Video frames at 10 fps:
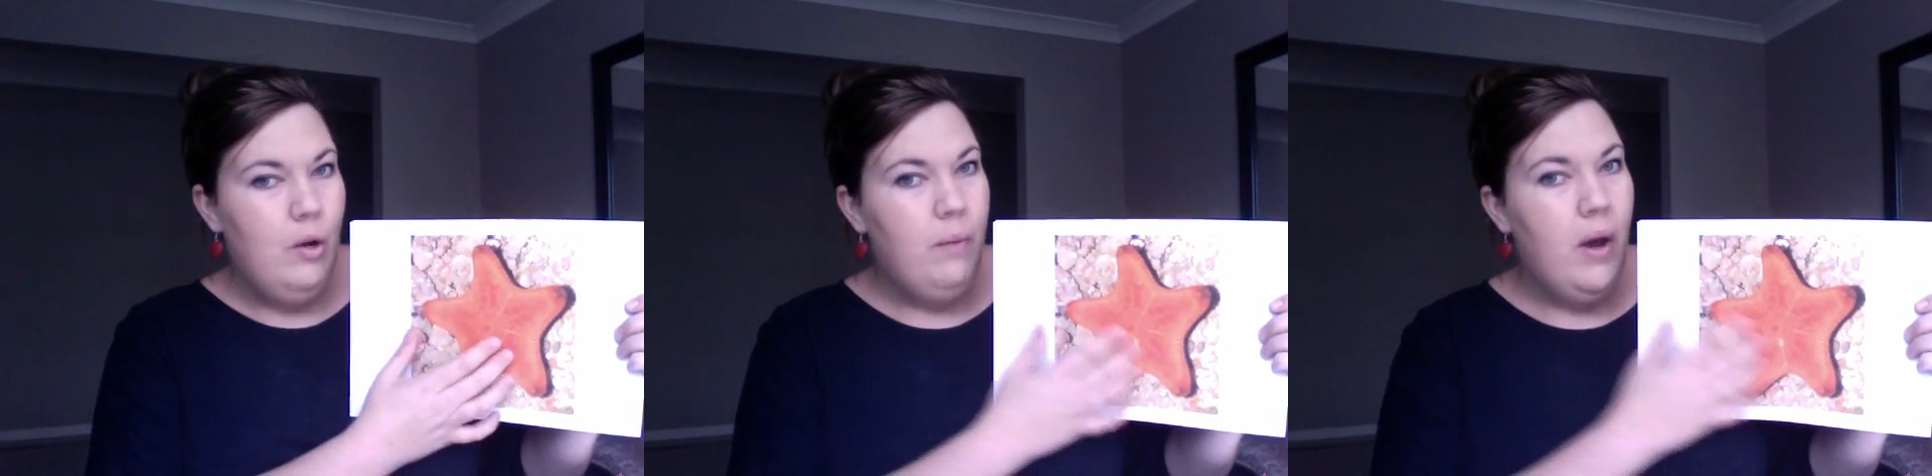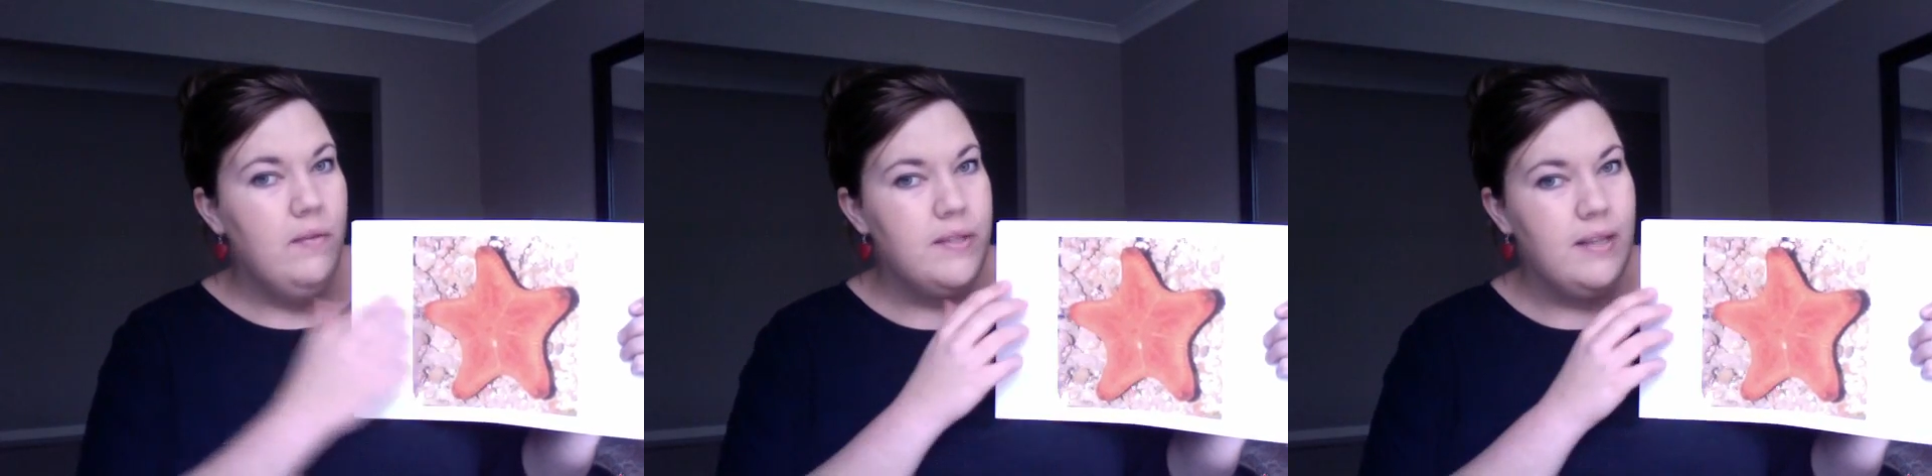
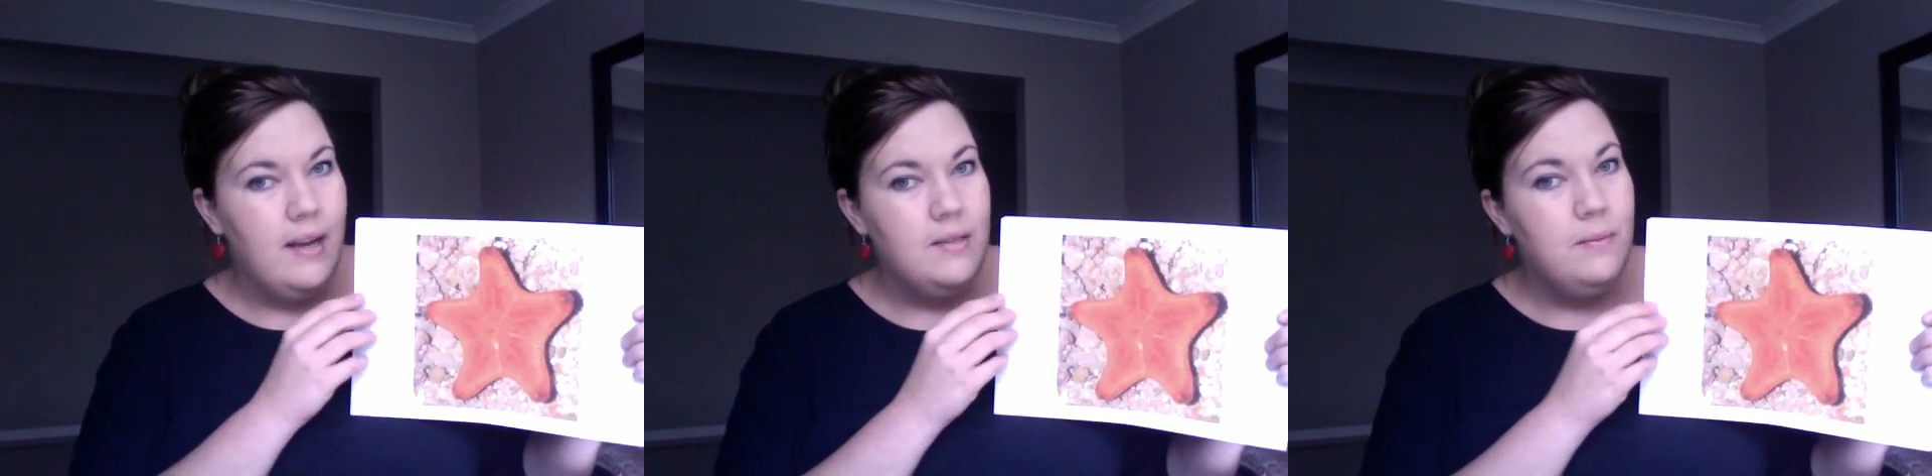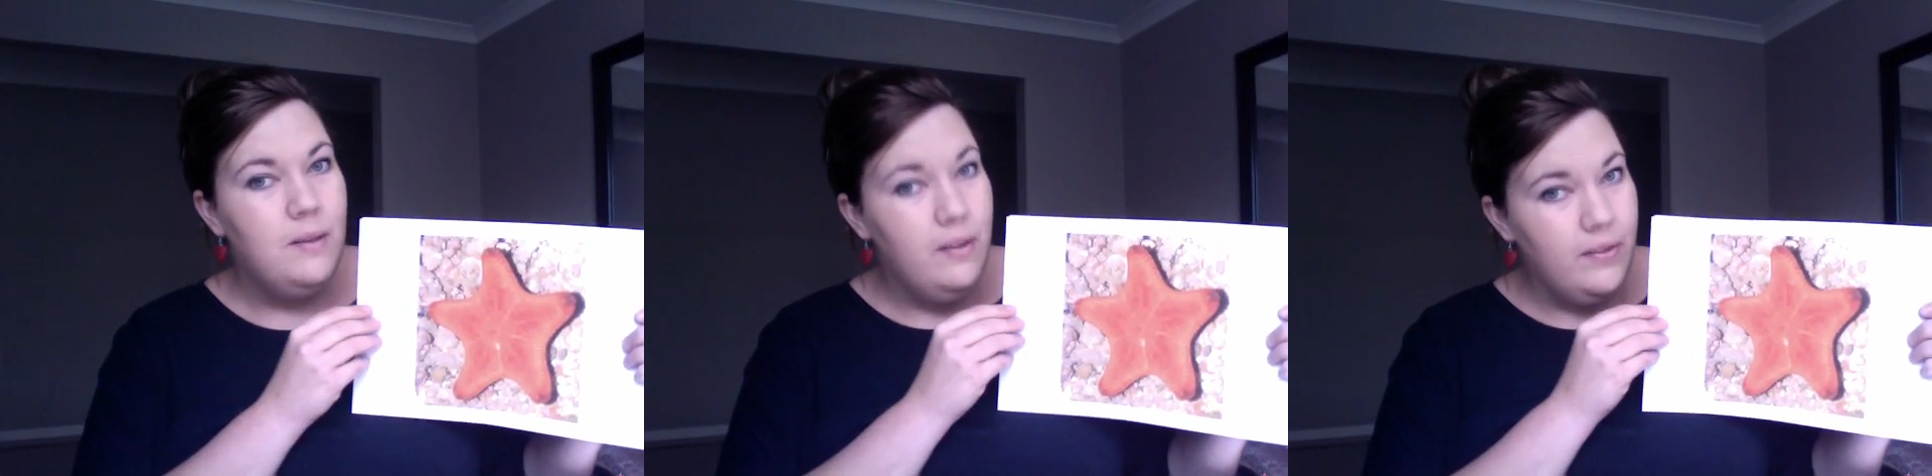both sides
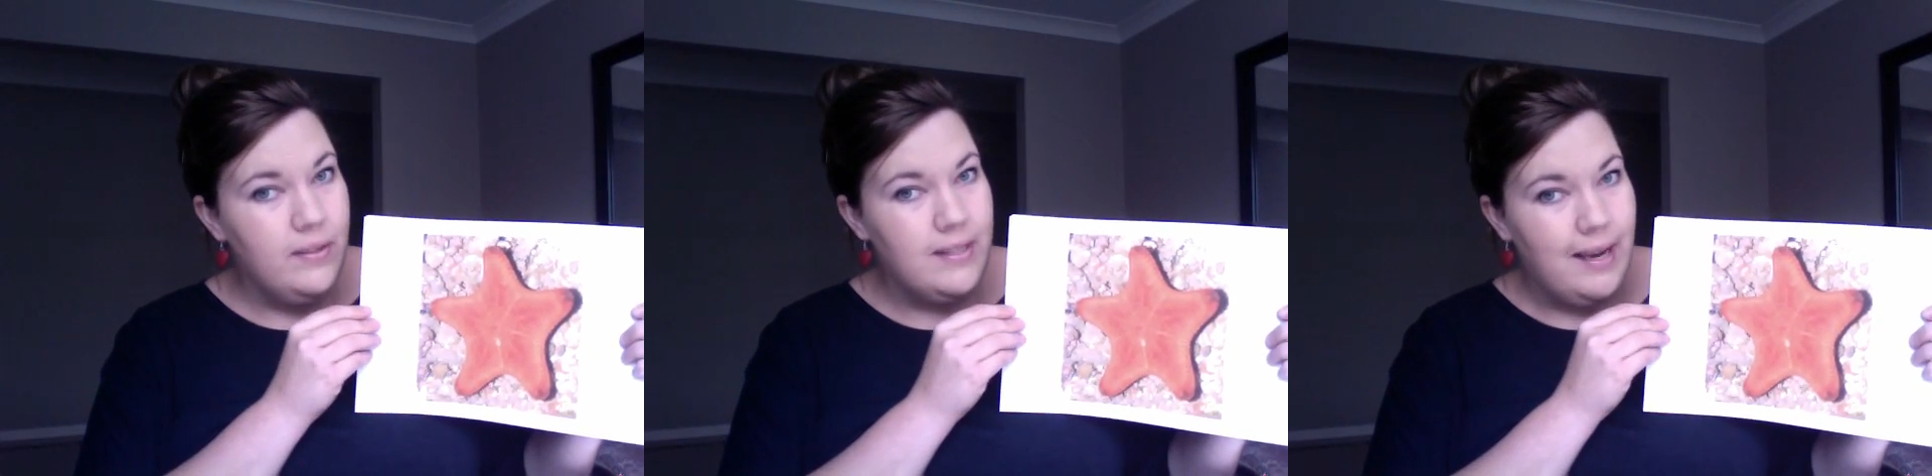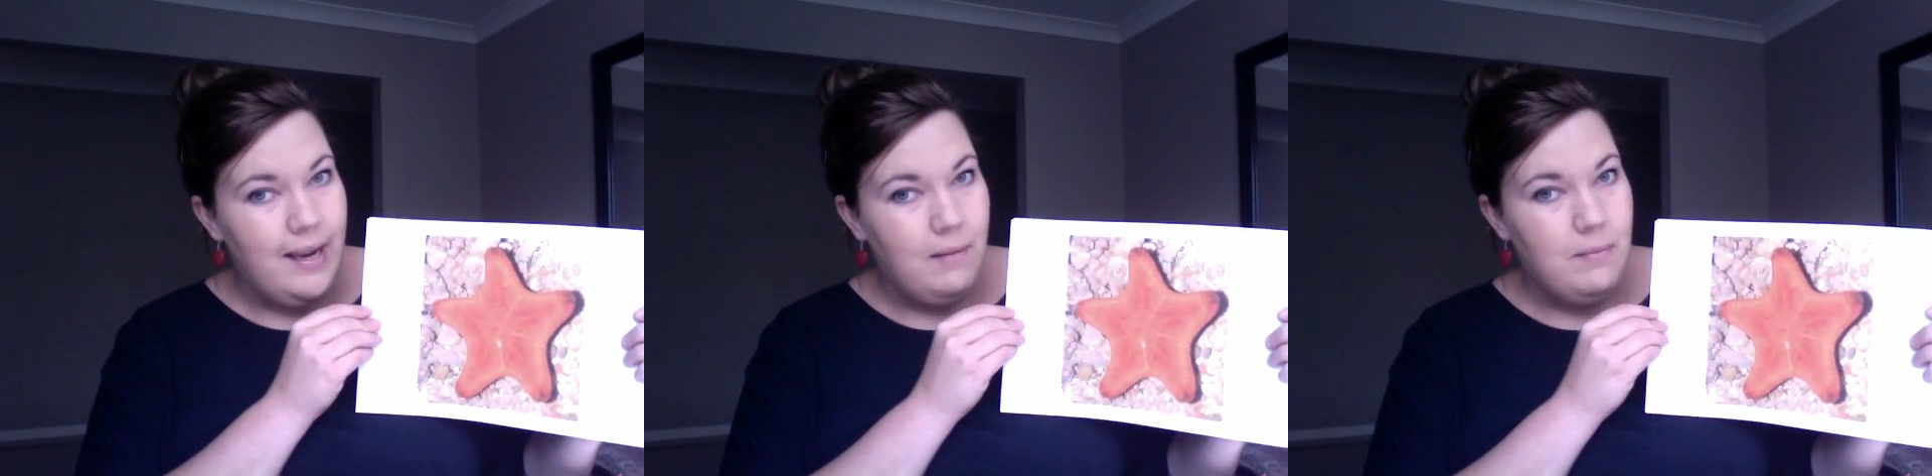will look the
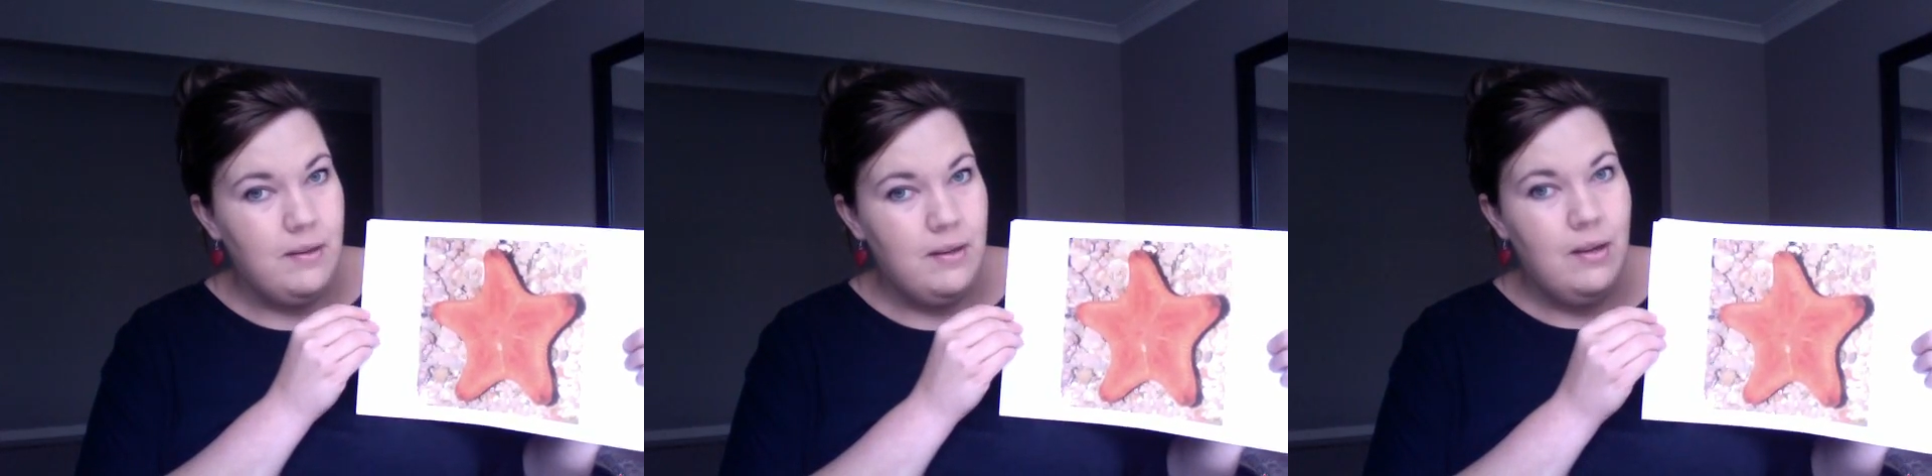same.